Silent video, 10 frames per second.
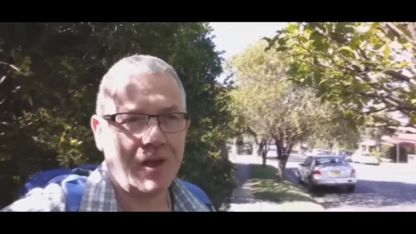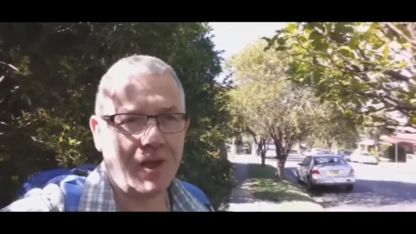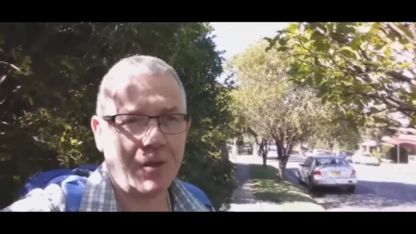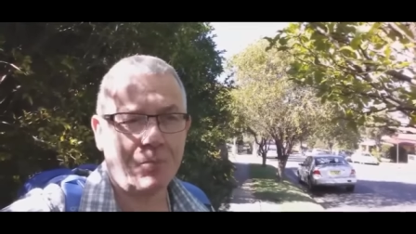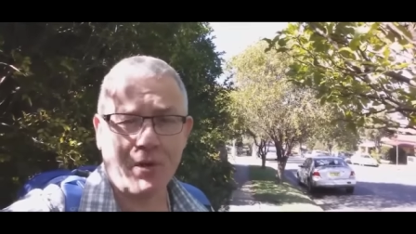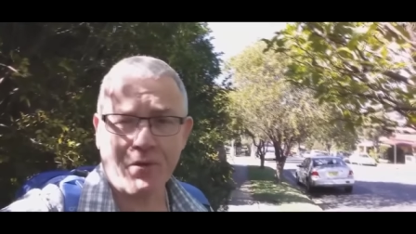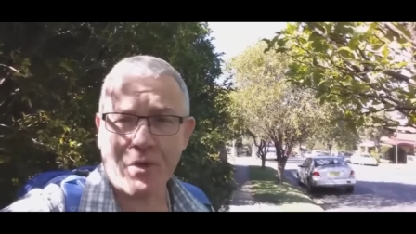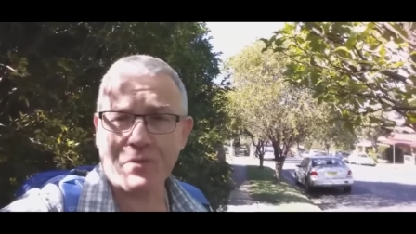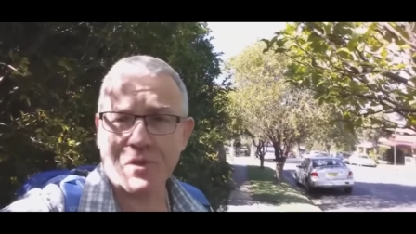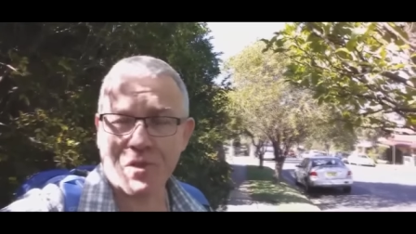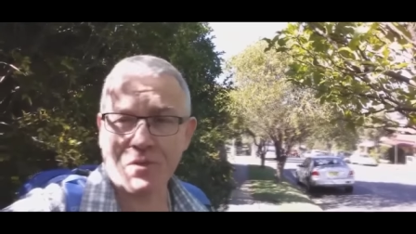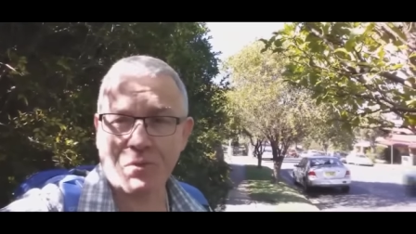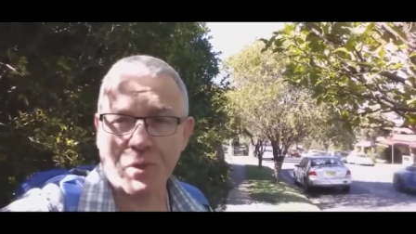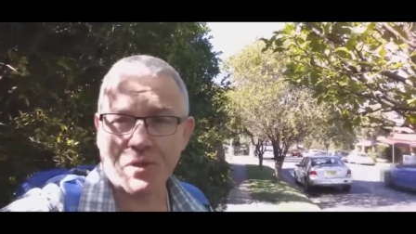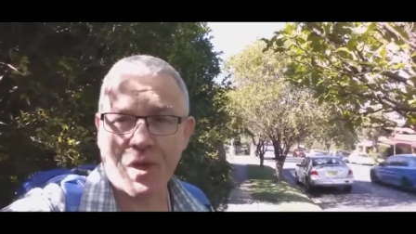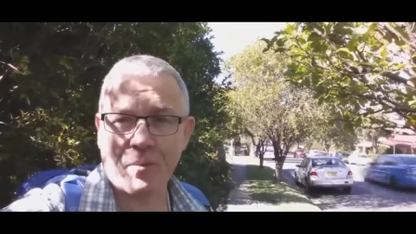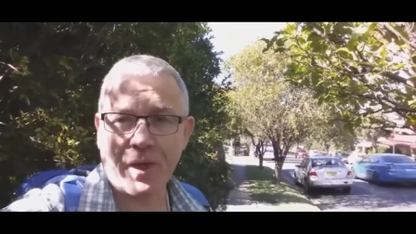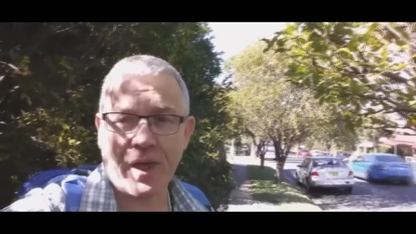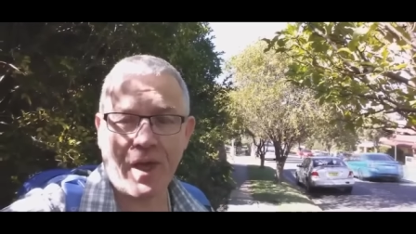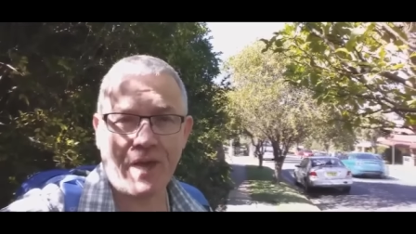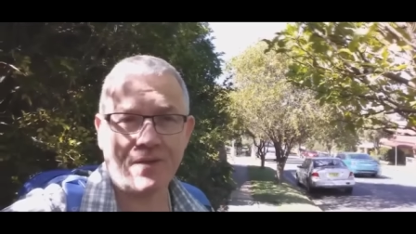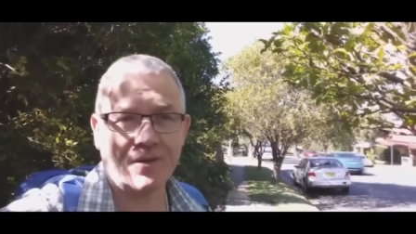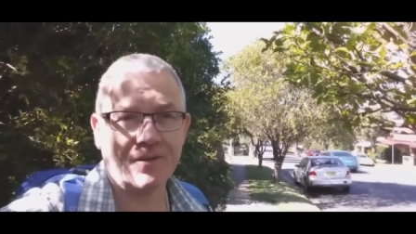uh, a bit of nervousness for what's coming ahead,